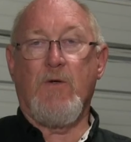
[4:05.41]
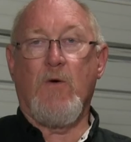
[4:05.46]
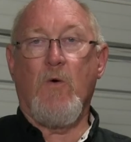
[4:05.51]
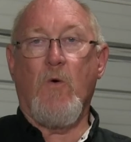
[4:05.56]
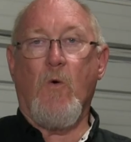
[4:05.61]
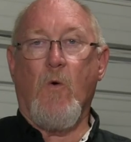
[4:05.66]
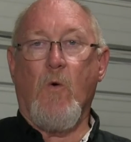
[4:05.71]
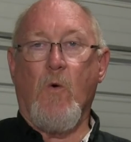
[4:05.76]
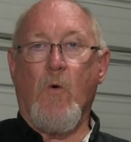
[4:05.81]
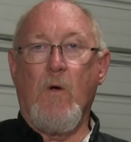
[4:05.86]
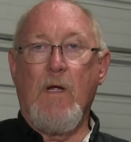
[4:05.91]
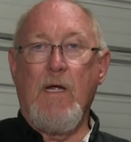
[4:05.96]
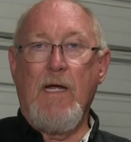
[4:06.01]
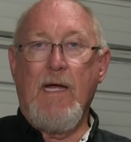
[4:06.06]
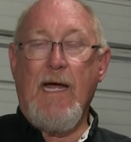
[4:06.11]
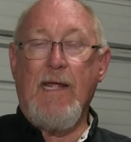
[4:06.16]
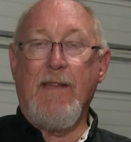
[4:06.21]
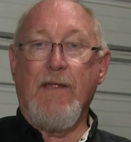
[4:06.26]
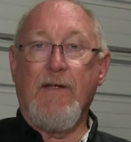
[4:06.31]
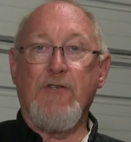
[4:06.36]
tool,
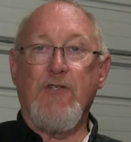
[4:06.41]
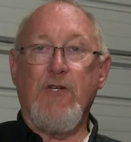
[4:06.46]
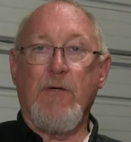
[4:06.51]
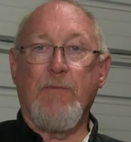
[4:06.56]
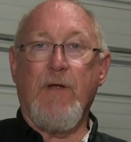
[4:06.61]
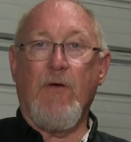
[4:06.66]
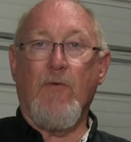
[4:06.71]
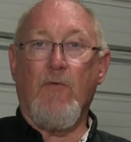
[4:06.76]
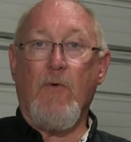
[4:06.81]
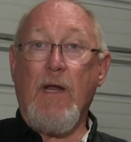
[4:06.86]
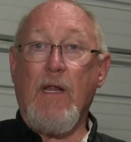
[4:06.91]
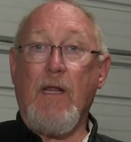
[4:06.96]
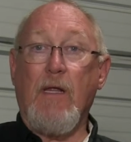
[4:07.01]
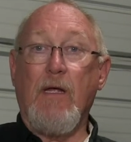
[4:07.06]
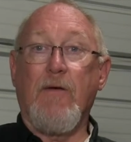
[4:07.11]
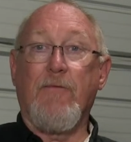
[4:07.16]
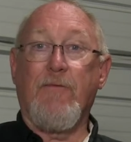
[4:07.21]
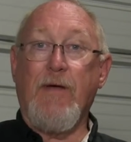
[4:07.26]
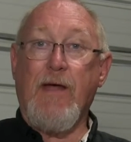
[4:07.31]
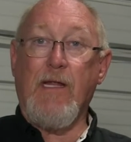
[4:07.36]
and they should be
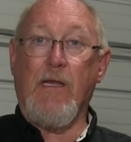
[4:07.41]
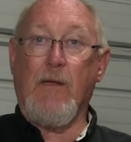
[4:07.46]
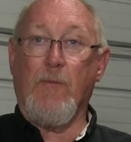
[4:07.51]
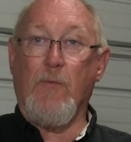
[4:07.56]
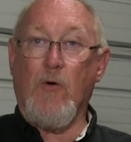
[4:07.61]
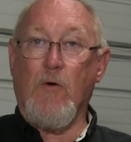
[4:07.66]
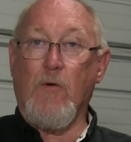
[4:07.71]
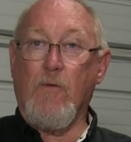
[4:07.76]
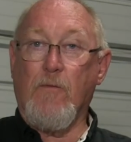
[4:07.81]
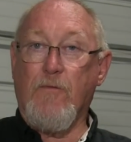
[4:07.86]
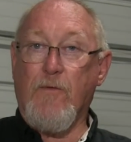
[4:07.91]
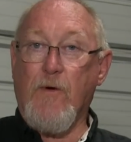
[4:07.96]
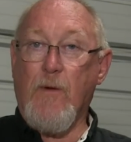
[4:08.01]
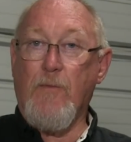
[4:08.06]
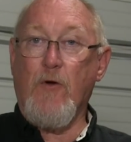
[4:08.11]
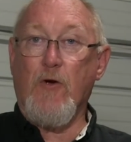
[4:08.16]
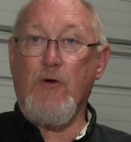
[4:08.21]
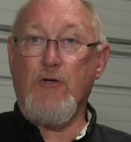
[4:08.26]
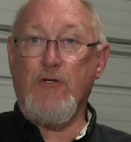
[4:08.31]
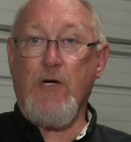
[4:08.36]
readily available
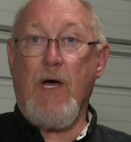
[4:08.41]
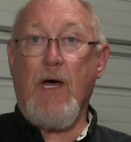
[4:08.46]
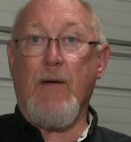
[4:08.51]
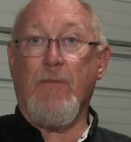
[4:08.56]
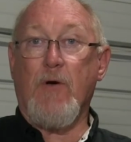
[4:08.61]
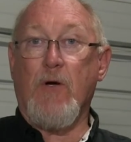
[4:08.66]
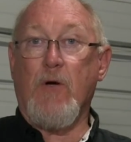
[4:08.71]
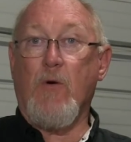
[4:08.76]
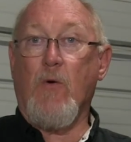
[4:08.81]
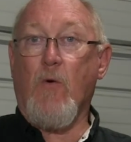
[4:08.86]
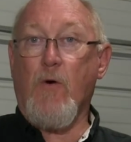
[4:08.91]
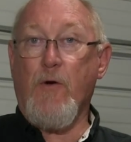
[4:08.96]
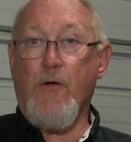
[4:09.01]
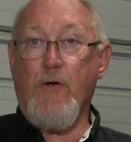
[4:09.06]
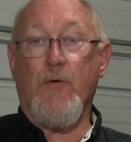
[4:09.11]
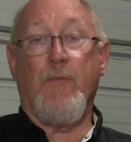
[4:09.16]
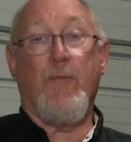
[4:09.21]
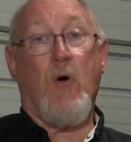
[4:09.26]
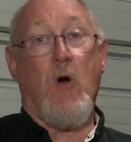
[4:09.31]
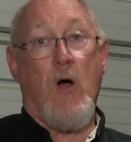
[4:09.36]
from your jobber or
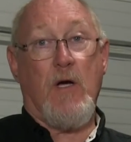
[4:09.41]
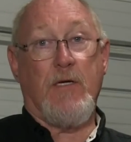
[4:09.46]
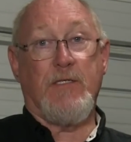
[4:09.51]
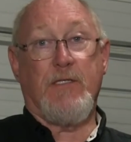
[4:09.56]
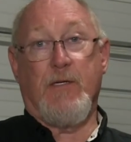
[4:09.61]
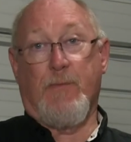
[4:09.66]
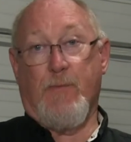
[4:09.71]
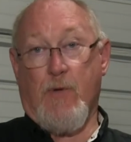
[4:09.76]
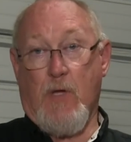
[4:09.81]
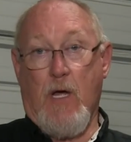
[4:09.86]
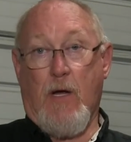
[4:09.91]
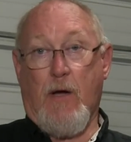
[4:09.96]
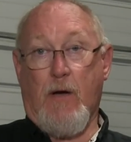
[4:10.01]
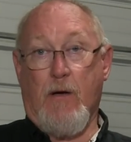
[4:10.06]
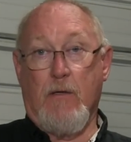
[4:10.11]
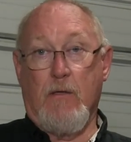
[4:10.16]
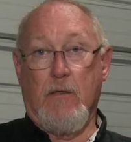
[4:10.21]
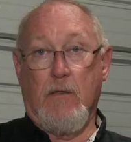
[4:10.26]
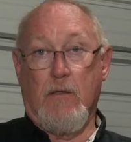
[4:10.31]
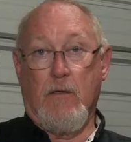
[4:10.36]
your parts
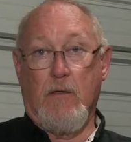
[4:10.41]
supplier.